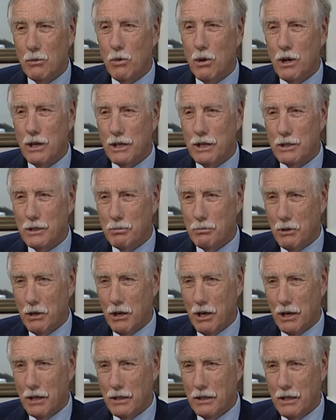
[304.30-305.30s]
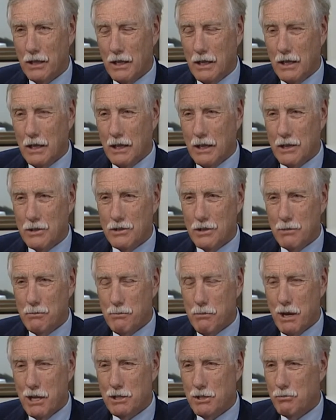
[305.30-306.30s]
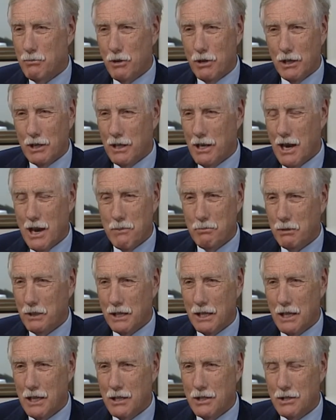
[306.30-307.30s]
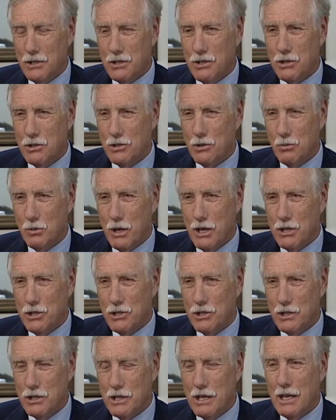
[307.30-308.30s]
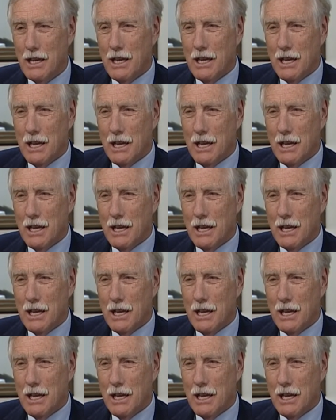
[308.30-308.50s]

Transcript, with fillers: a walk in the park. It's a much more complicated situation.